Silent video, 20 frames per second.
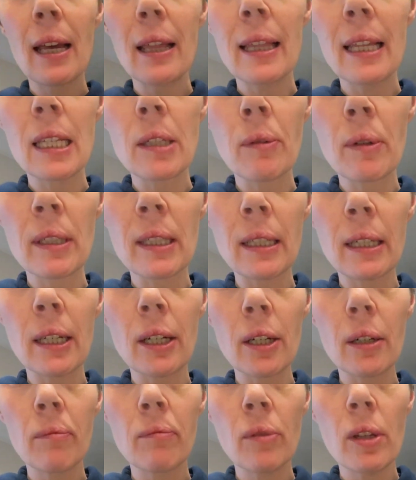These ones in
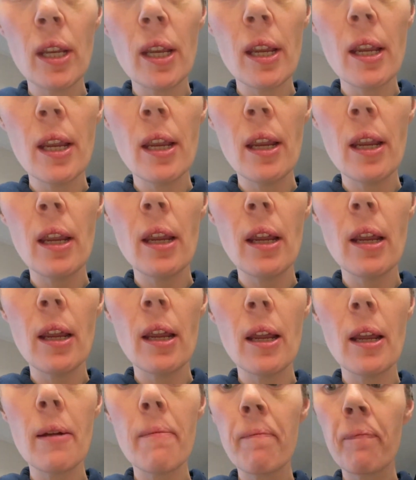here.
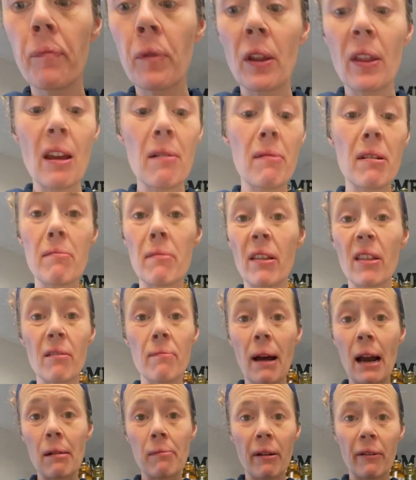They've been in the
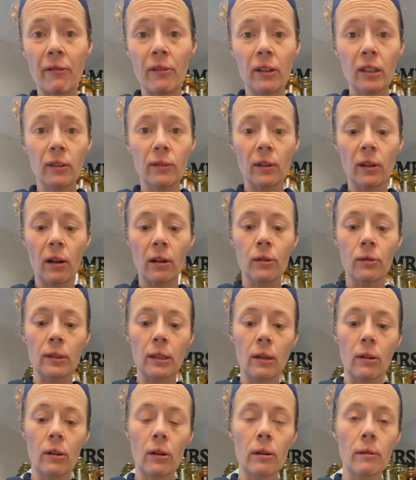back of my fridge for God knows
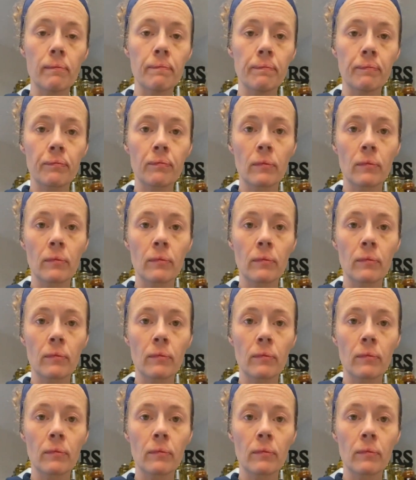how long.